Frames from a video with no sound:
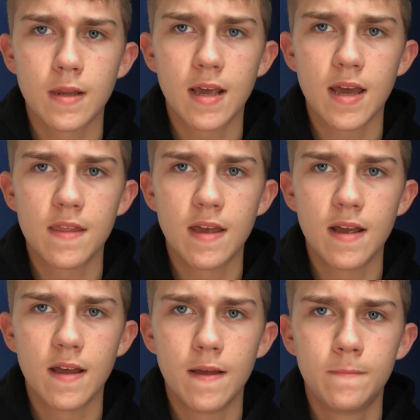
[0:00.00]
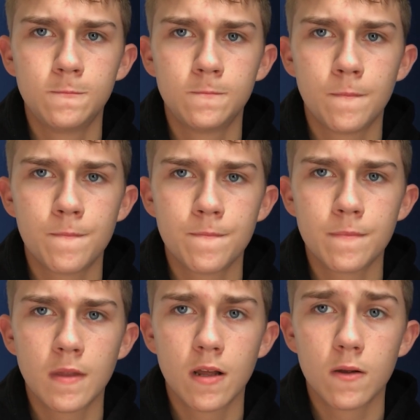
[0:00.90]
yeah, they
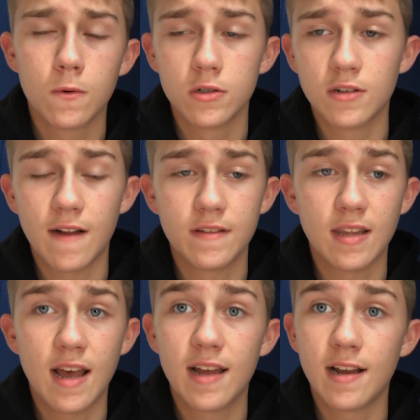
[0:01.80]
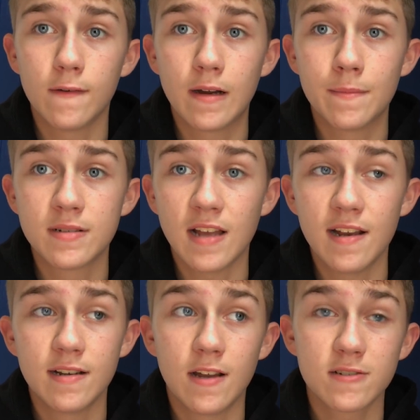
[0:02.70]
were driving that, and I ran
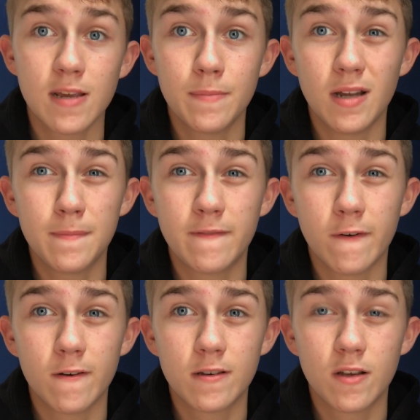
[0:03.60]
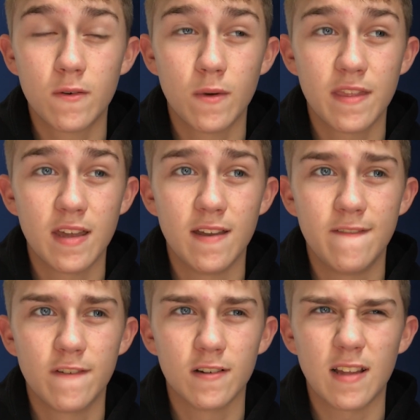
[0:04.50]
beside it, and I was keeping up with it
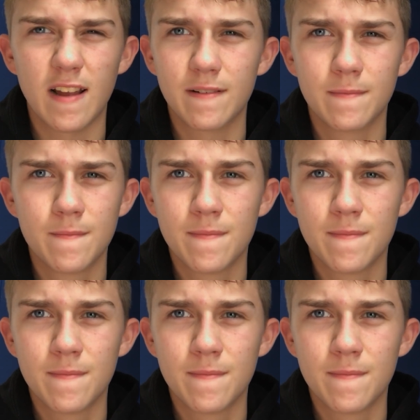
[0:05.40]
for like